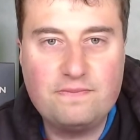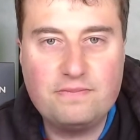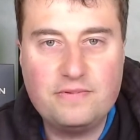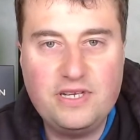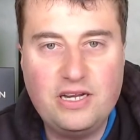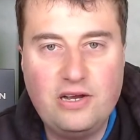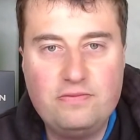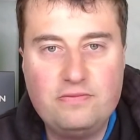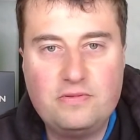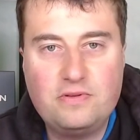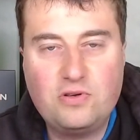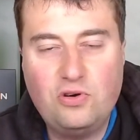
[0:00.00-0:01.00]
you know,
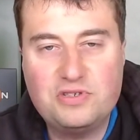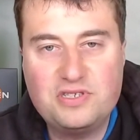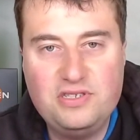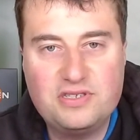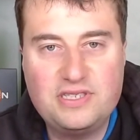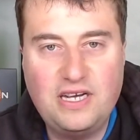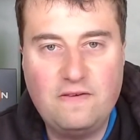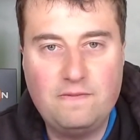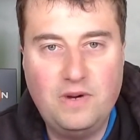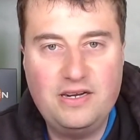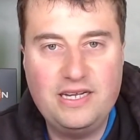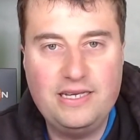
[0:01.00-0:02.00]
costing yourself
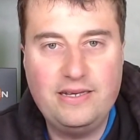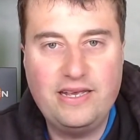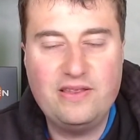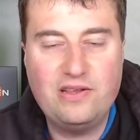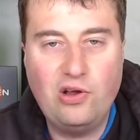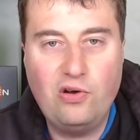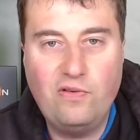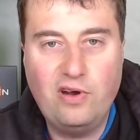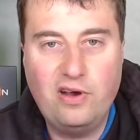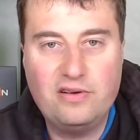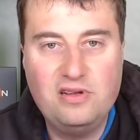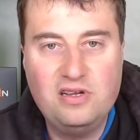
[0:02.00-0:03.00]
money in the long run.